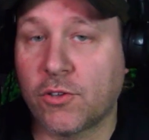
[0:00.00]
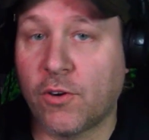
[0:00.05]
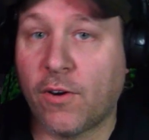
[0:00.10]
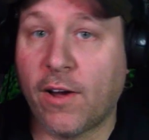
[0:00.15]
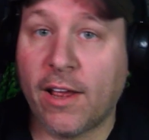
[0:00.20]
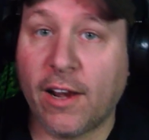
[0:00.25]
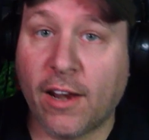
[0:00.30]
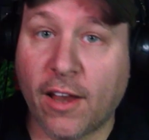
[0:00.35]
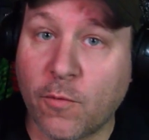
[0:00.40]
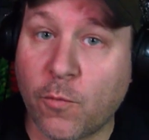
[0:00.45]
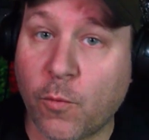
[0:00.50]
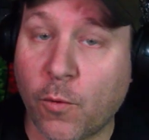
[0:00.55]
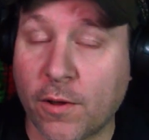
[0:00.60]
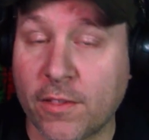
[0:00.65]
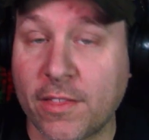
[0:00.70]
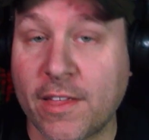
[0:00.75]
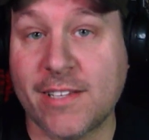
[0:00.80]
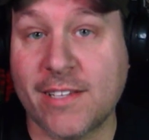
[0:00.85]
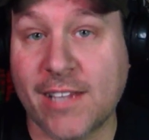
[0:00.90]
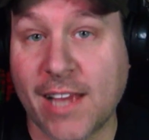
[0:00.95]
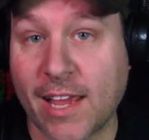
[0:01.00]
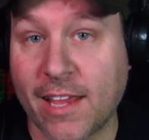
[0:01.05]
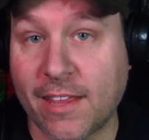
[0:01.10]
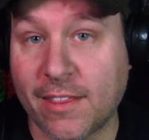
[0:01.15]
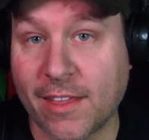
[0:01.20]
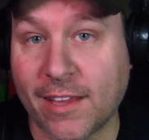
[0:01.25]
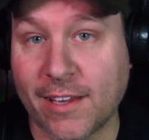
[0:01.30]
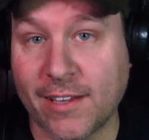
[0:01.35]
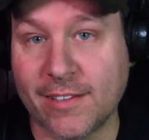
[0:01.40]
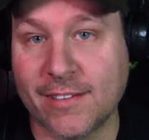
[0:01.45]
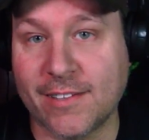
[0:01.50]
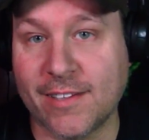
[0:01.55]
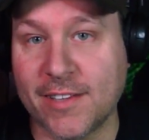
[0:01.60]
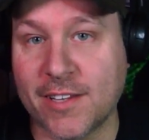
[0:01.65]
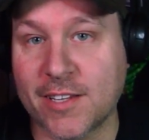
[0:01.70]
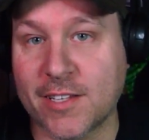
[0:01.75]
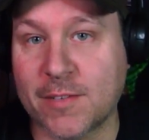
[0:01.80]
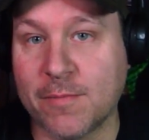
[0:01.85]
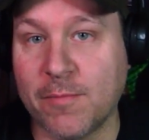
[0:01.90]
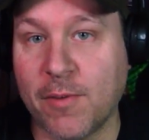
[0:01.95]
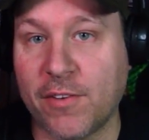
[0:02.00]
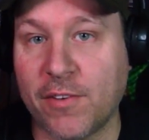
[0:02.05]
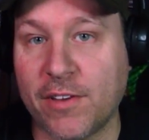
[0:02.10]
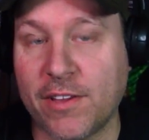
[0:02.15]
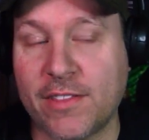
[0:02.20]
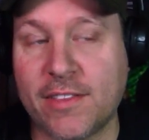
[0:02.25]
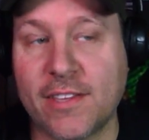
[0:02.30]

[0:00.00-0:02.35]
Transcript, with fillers: So I love where they take things in this movie.